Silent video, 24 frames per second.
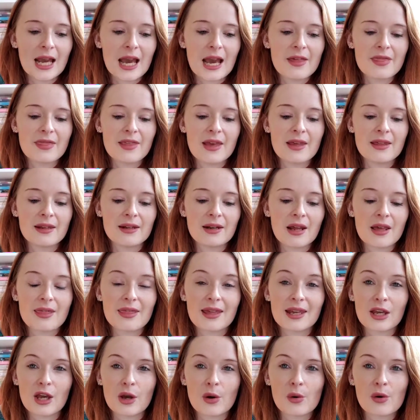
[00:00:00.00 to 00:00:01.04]
and then
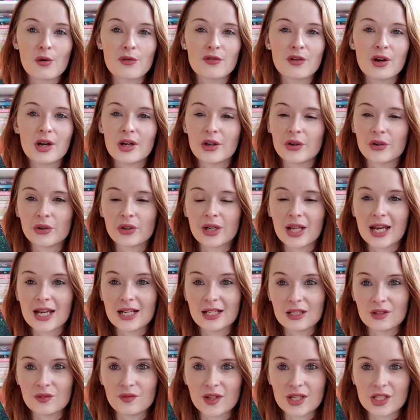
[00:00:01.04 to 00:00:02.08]
they go off on
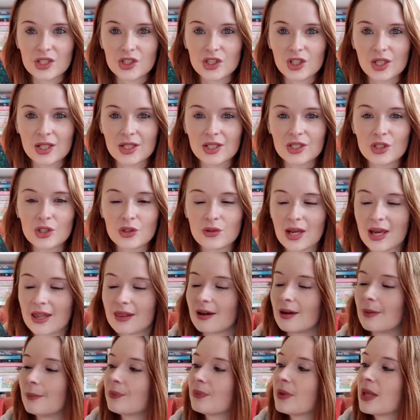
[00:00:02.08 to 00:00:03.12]
an adventure
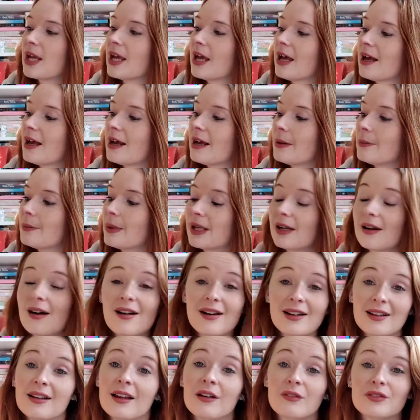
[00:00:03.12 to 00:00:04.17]
together. And
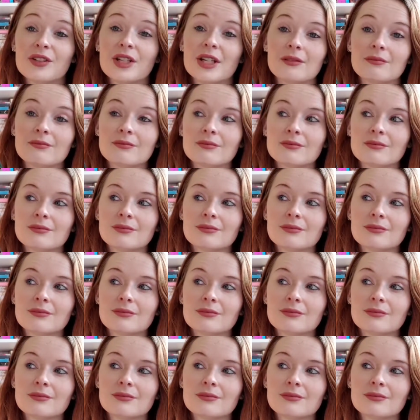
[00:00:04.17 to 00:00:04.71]
I loved it.